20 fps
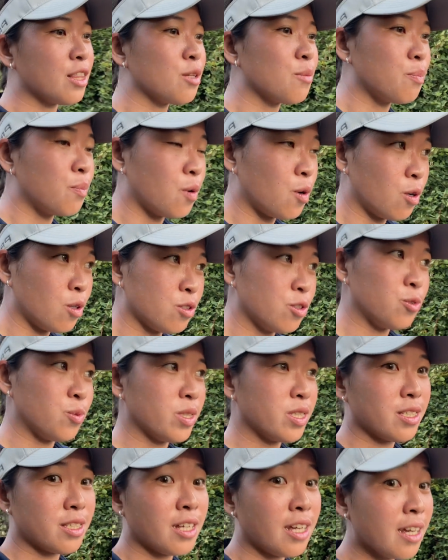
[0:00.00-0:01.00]
the ball do
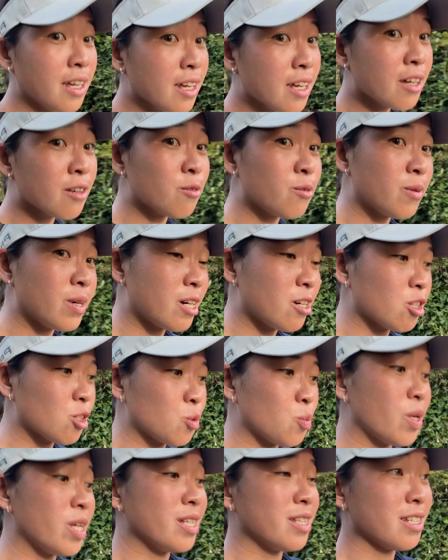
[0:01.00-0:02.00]
its thing, whereas
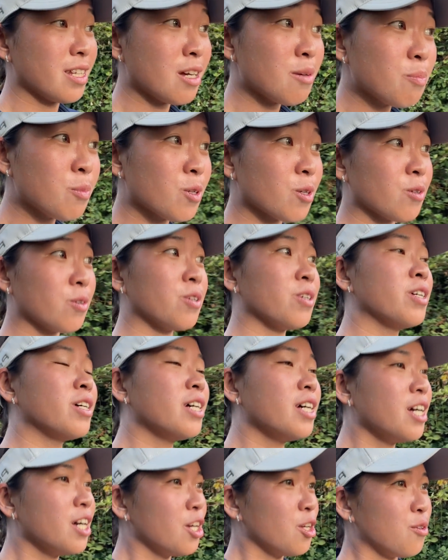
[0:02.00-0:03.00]
when it's uphill
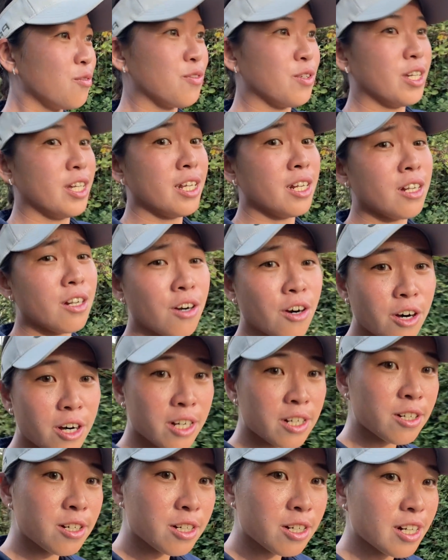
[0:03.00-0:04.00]
you have to hit it
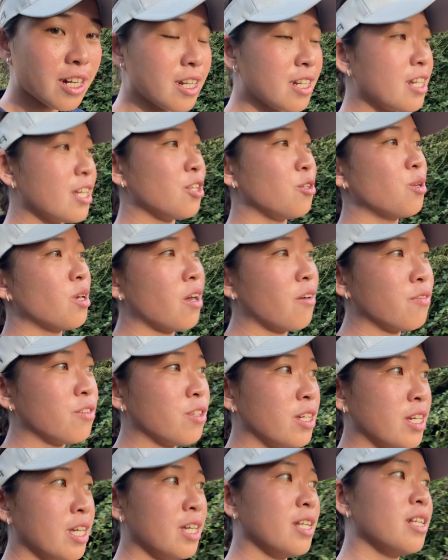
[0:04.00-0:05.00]
harder and then you have
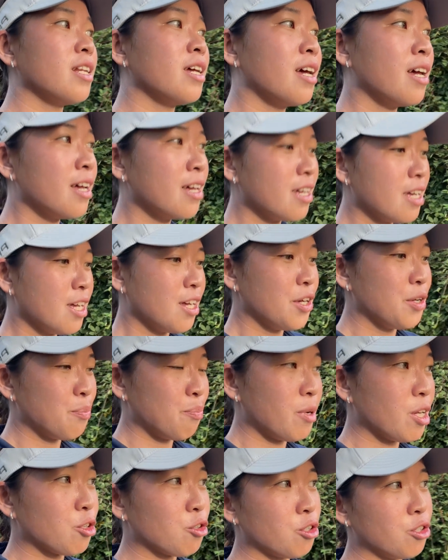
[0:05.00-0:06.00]
to
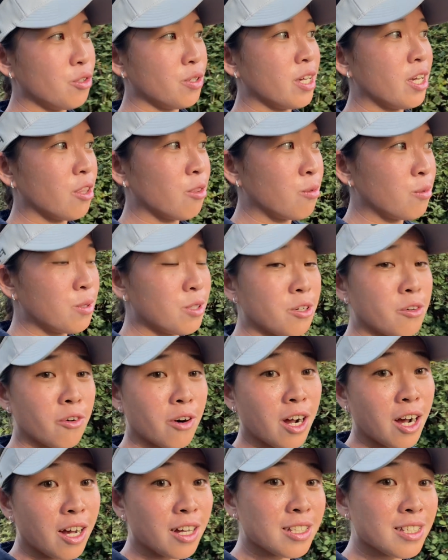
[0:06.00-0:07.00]
make sure you get through the
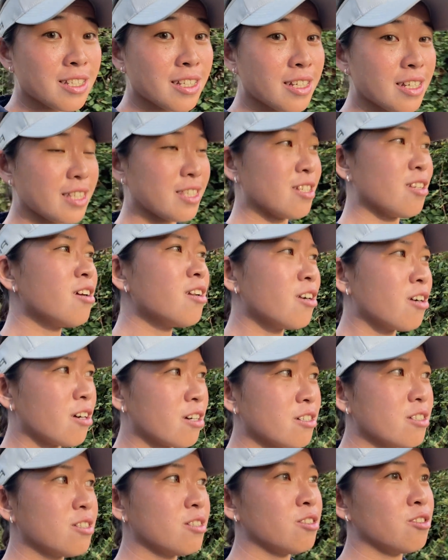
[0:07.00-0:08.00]
grass. It's a lot
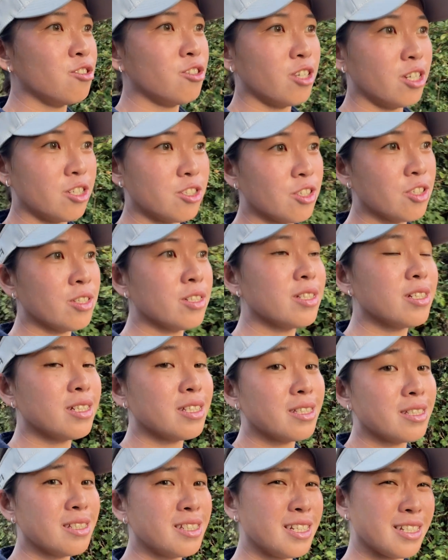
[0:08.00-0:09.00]
harder to judge the
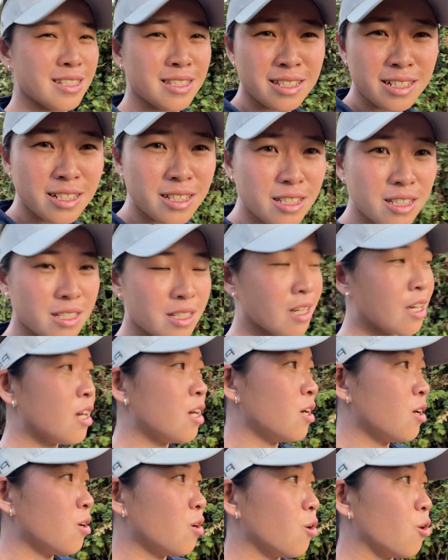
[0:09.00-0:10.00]
distance
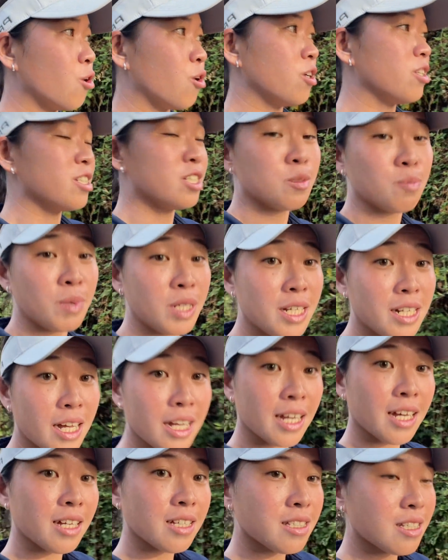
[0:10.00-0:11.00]
or the speed, I
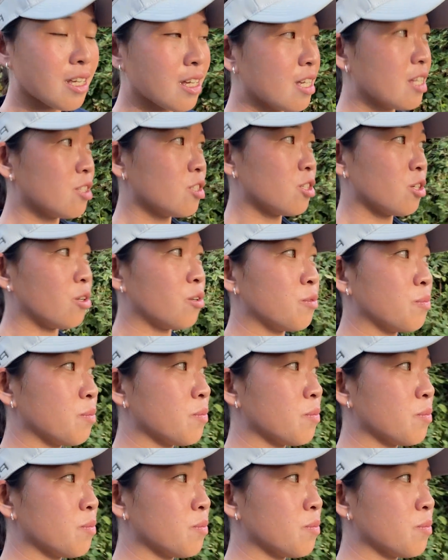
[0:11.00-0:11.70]
guess. So